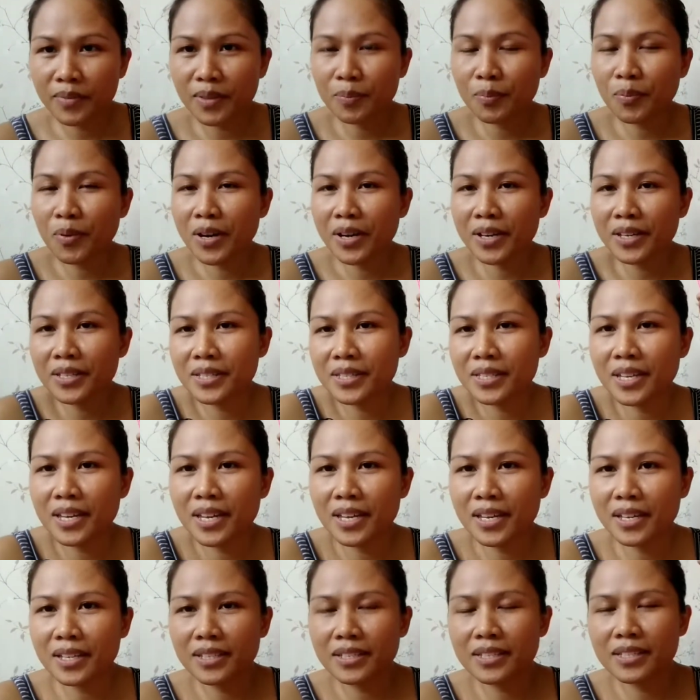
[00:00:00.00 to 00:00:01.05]
The
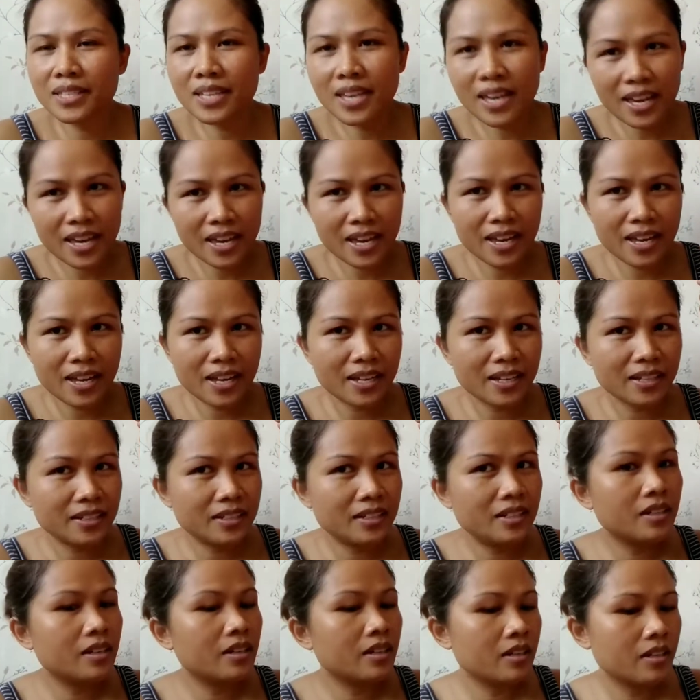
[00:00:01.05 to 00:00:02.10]
prices
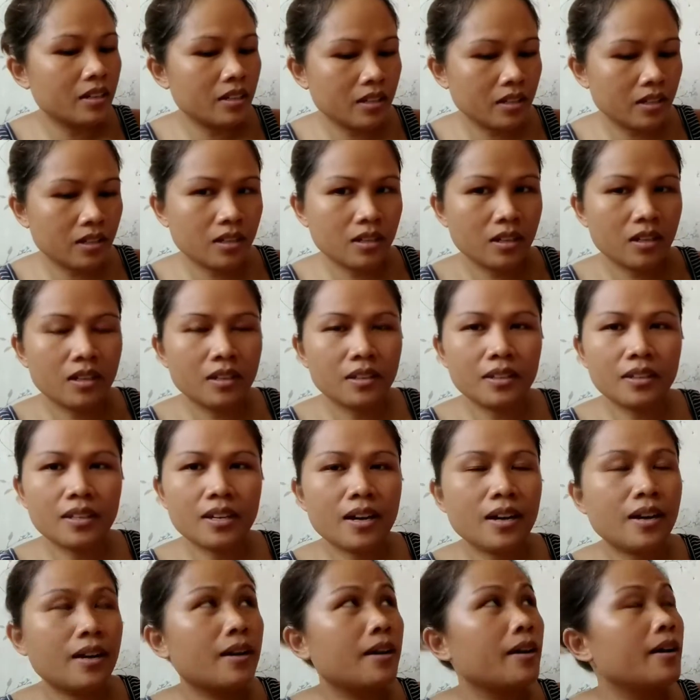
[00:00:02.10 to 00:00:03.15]
and
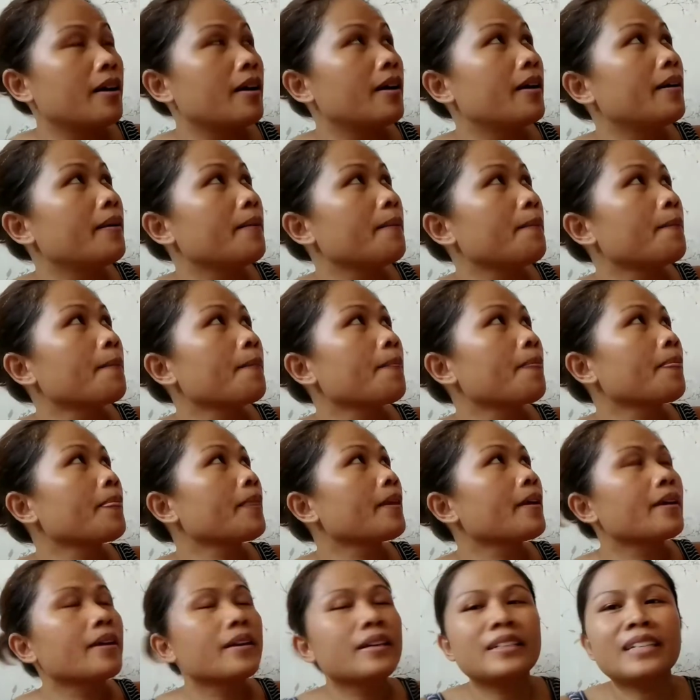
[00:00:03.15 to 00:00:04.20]
the
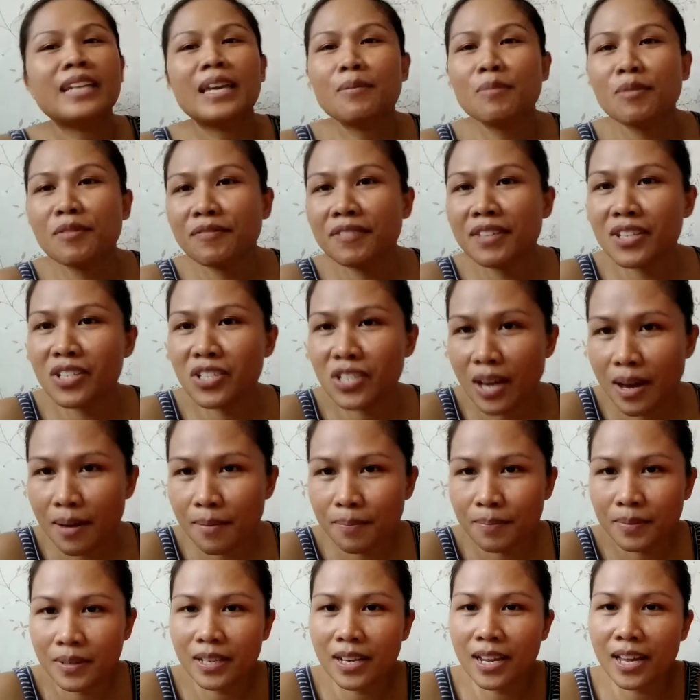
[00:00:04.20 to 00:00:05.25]
name of the
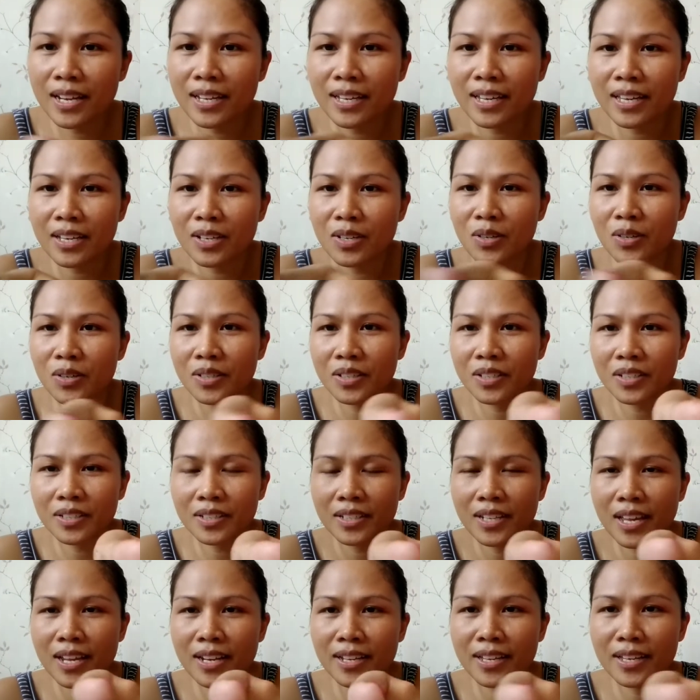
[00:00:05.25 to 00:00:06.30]
shop, ilalagay ko
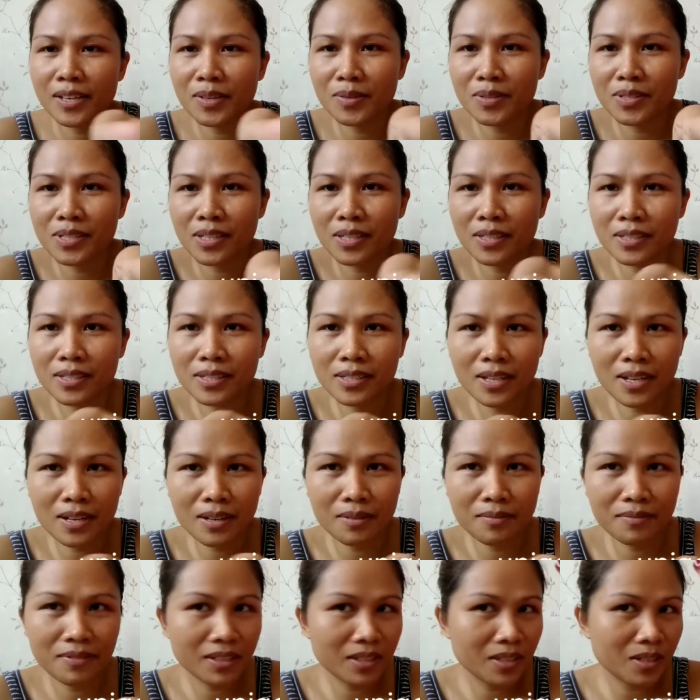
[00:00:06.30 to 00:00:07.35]
dyan
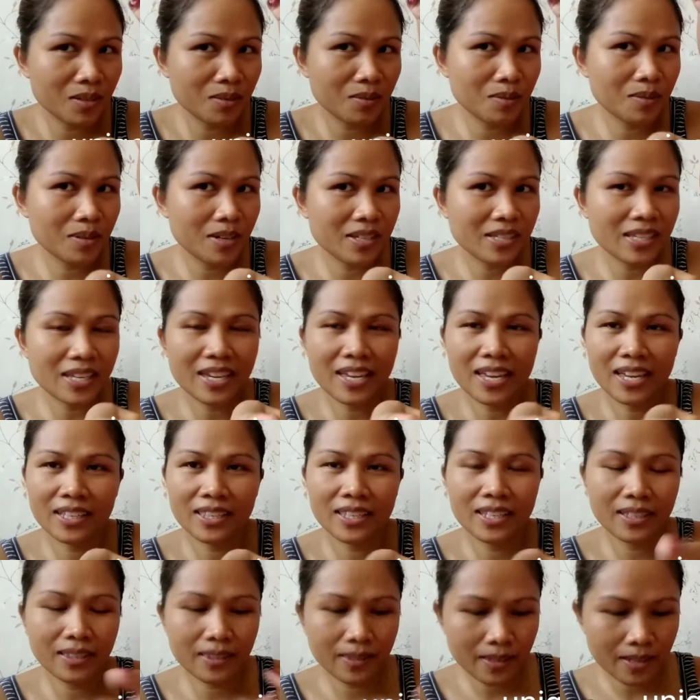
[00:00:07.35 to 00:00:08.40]
sa video as I
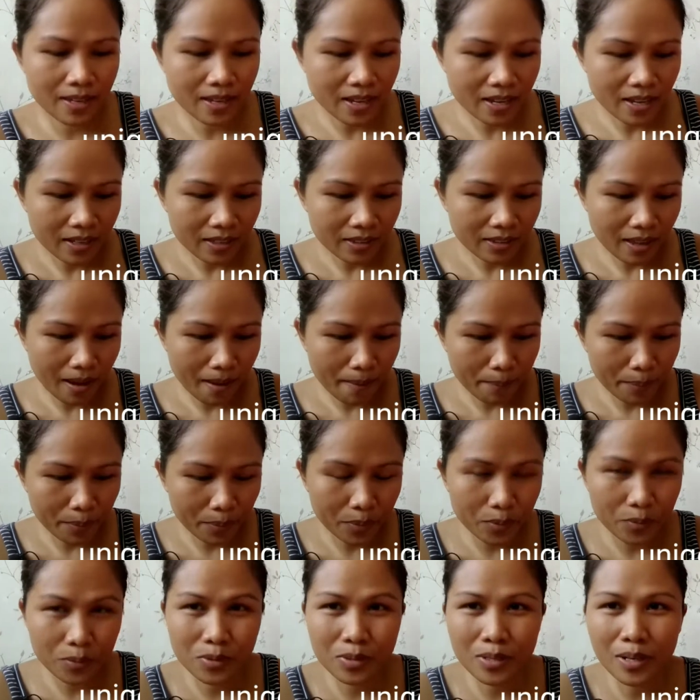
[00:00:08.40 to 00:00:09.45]
edit.
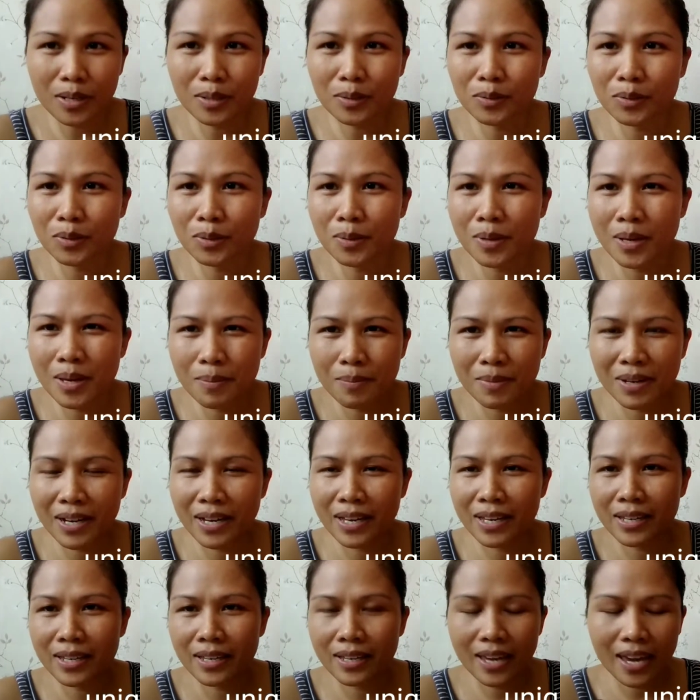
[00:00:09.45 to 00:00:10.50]
Tapos, ano to eh,
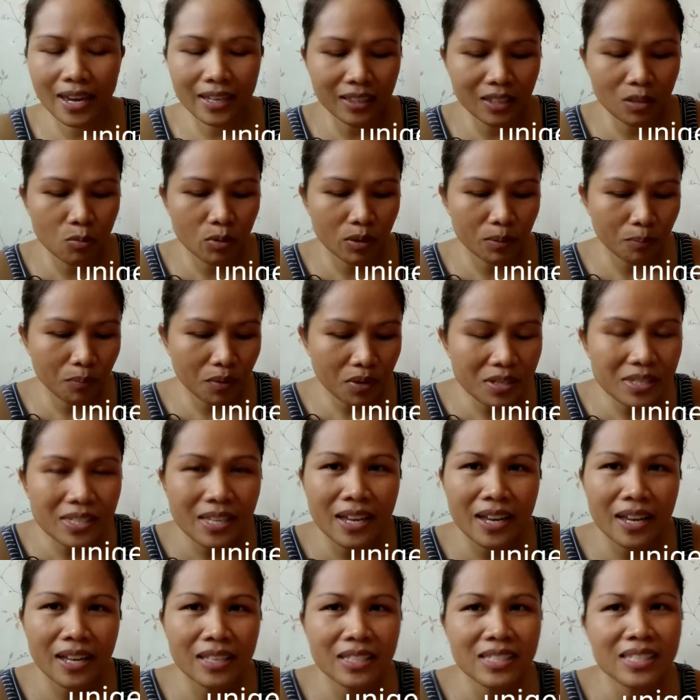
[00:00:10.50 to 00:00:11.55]
mga
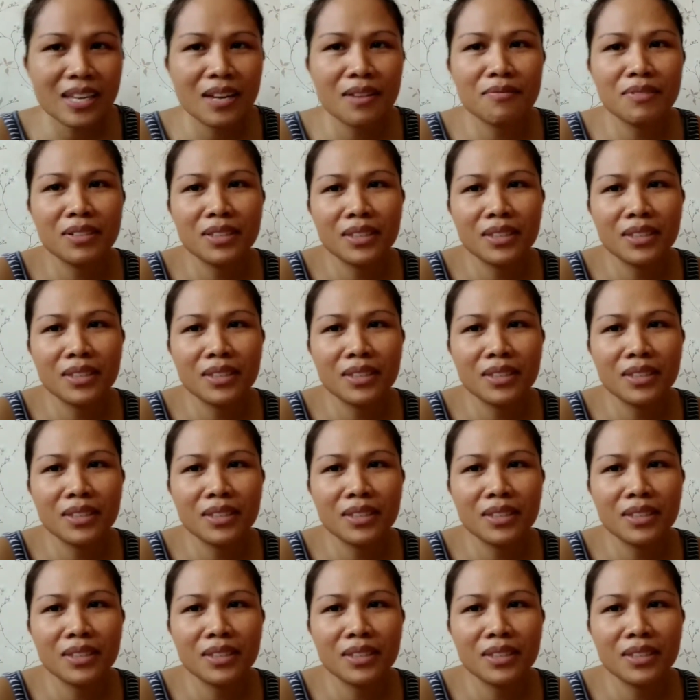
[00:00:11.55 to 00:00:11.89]
81%,